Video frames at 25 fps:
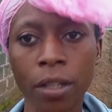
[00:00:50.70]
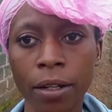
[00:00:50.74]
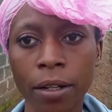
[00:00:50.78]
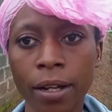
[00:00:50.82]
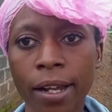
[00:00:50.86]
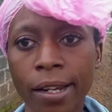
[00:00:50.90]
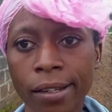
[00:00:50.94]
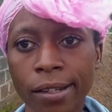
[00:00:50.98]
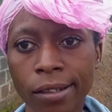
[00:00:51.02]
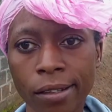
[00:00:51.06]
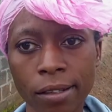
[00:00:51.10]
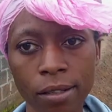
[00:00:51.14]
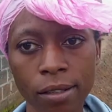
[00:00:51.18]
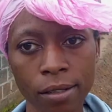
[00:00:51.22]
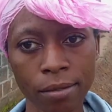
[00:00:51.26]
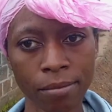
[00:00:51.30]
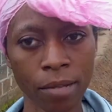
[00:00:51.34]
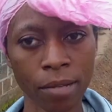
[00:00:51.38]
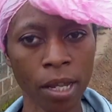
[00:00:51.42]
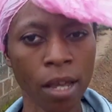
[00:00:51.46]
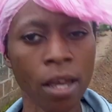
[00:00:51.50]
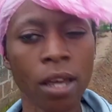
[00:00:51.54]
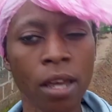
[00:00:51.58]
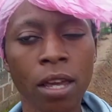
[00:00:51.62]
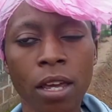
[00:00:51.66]
Yeah, and
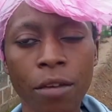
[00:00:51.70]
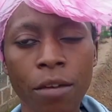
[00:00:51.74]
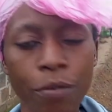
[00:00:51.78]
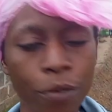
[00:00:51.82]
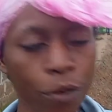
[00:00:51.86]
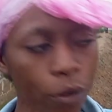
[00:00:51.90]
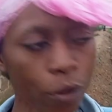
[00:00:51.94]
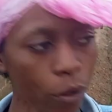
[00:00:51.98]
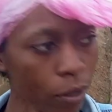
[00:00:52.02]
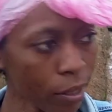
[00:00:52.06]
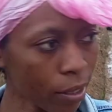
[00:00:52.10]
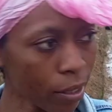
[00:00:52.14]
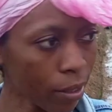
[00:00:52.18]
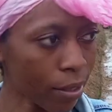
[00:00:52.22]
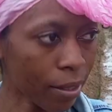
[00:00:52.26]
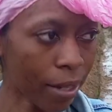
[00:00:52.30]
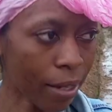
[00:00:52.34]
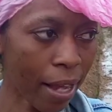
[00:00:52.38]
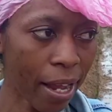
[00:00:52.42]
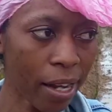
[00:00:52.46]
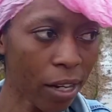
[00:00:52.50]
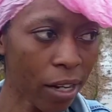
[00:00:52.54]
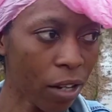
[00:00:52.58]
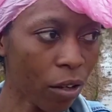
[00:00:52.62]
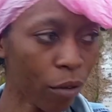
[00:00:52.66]
if you notice
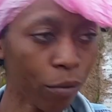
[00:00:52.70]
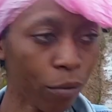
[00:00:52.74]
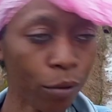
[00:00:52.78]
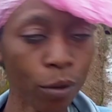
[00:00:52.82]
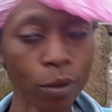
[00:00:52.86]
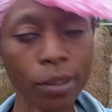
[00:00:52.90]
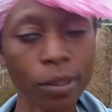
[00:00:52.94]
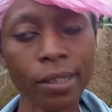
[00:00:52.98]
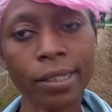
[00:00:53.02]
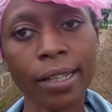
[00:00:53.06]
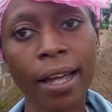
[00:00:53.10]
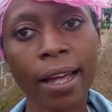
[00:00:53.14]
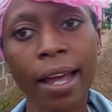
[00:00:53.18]
any of those